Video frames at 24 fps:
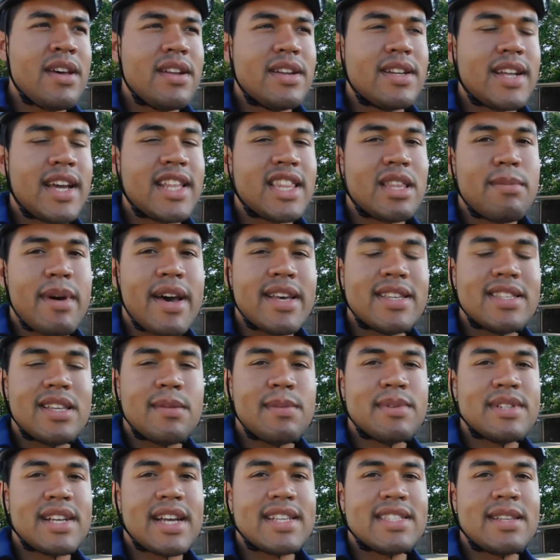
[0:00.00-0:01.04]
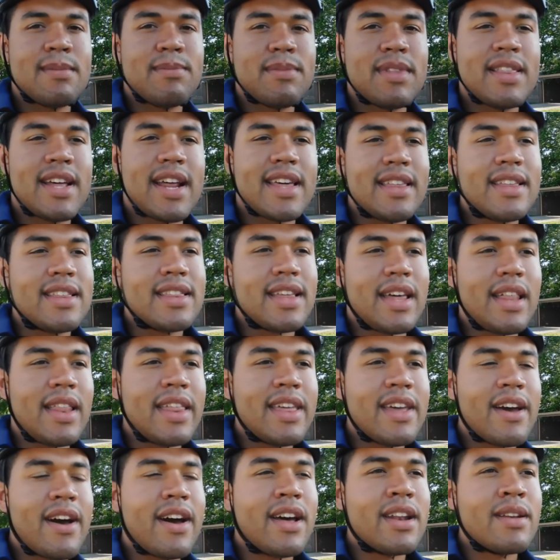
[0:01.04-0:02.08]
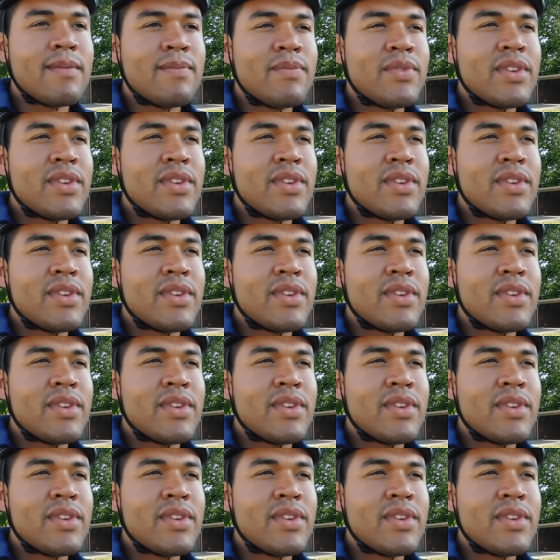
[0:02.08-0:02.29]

to get the best image that's something that i think about leon